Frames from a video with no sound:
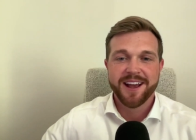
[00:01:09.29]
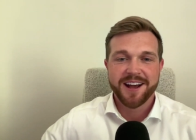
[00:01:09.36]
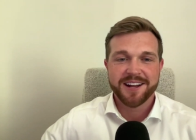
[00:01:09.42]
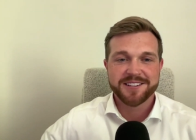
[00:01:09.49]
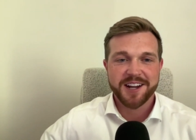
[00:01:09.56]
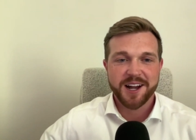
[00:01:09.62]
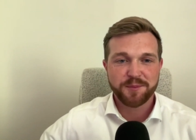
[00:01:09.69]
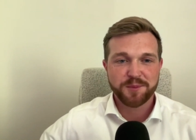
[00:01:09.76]
a
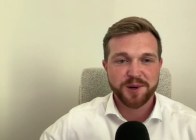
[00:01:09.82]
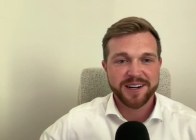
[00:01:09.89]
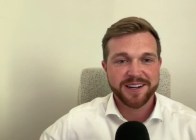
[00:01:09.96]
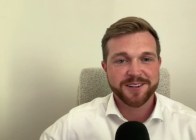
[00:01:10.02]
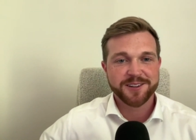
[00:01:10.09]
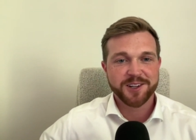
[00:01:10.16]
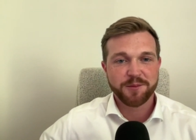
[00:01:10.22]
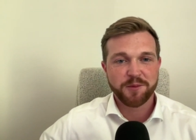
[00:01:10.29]

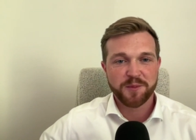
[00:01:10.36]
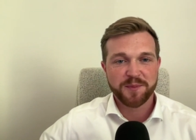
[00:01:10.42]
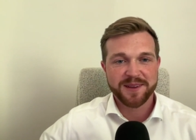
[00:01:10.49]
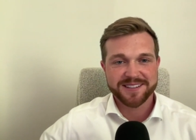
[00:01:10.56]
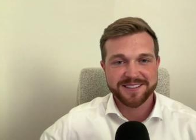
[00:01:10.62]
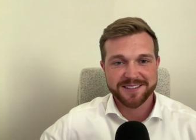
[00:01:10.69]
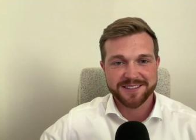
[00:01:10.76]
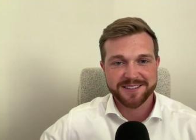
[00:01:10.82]
top-rated global
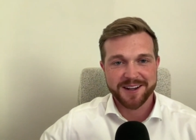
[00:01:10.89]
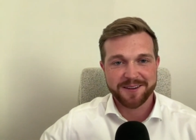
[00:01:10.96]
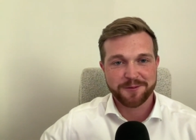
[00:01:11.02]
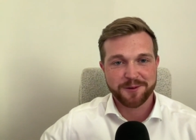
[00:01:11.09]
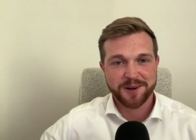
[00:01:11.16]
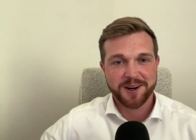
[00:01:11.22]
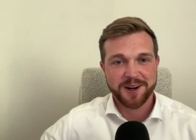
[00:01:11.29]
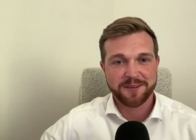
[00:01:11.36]
business
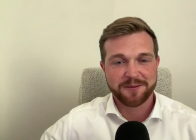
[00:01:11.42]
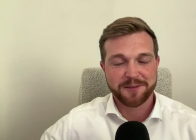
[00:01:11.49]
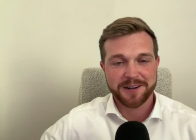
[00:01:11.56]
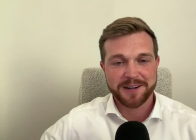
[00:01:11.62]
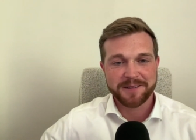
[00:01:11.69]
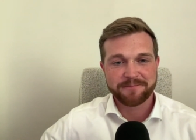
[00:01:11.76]
software offering.